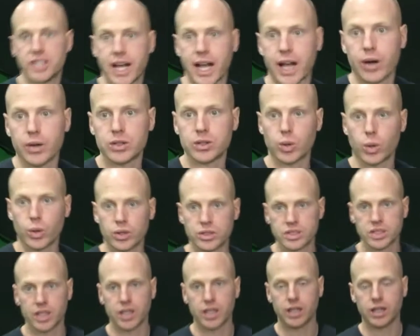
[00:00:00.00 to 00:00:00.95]
out
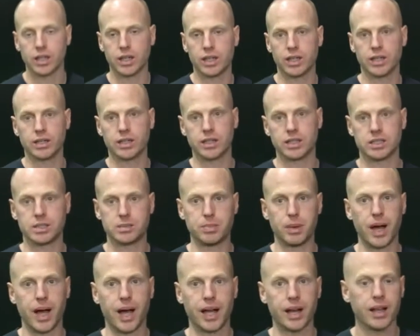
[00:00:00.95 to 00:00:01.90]
towards a
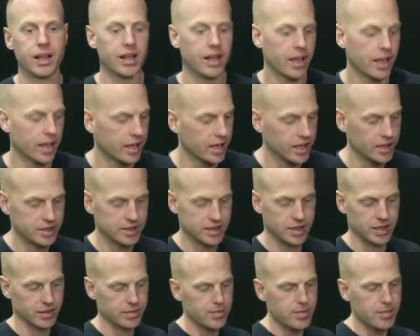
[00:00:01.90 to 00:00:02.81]
spot, because